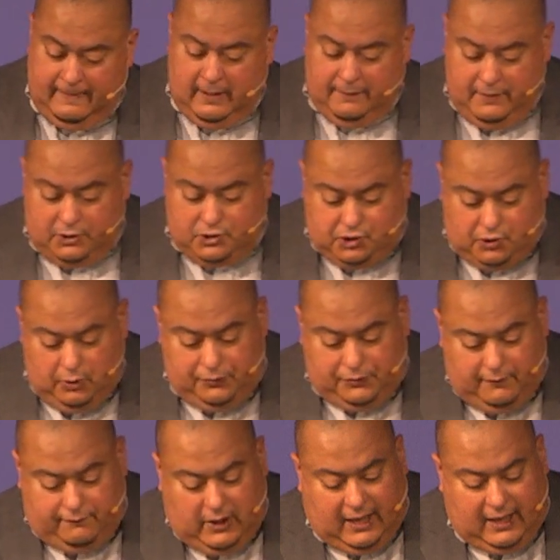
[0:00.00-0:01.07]
The truth
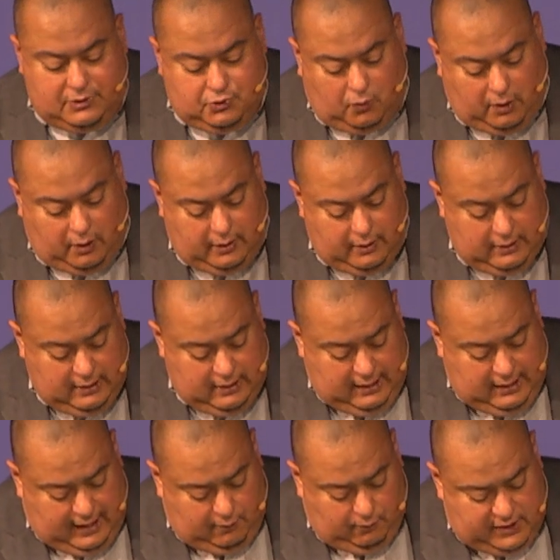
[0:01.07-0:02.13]
of God's word.
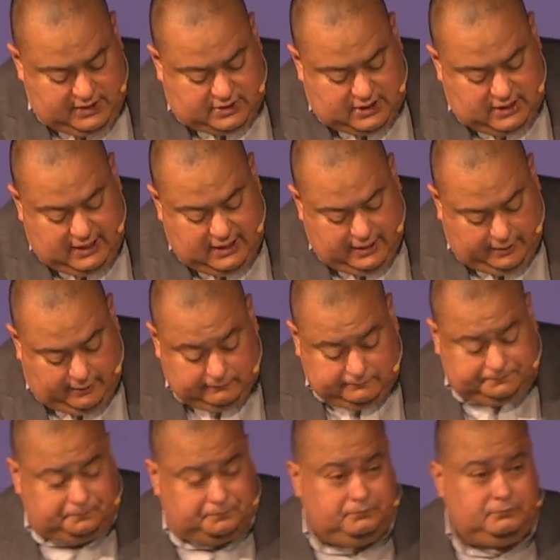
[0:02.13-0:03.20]
And we see here
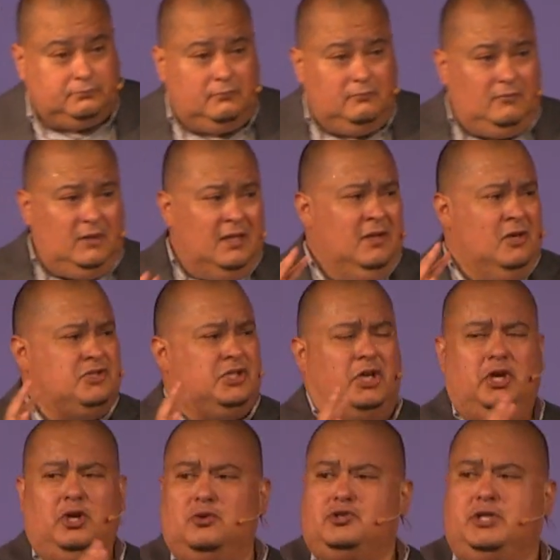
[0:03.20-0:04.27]
there's a
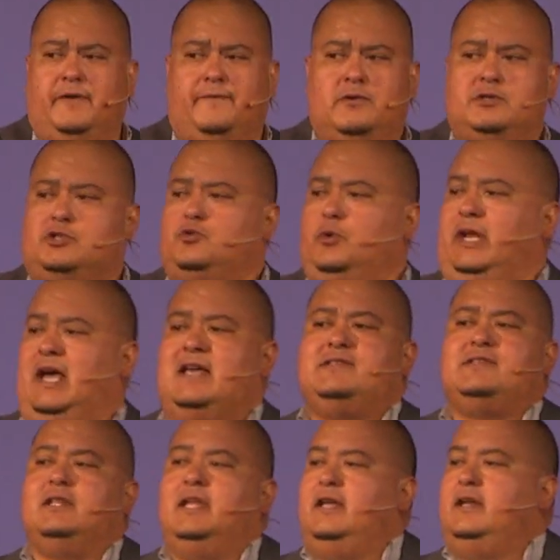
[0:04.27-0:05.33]
huge difference between
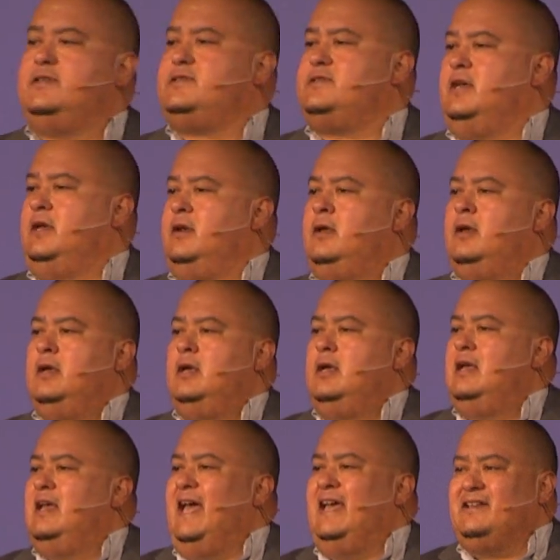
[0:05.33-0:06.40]
isolated sin
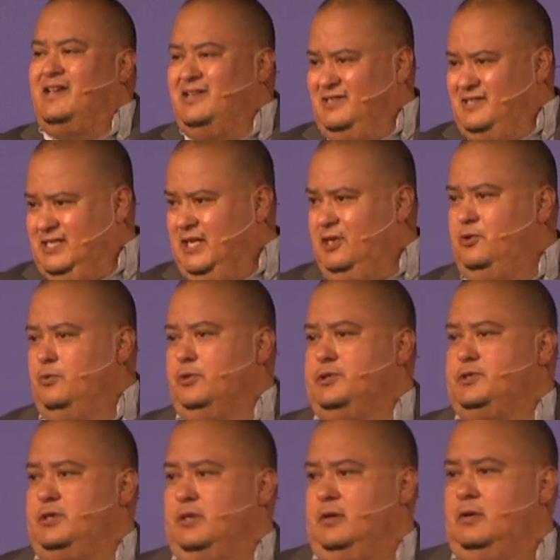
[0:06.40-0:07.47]
and continual
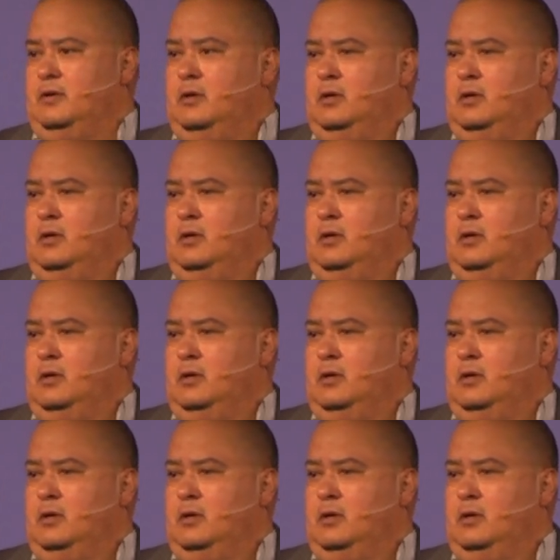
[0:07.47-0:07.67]
sin.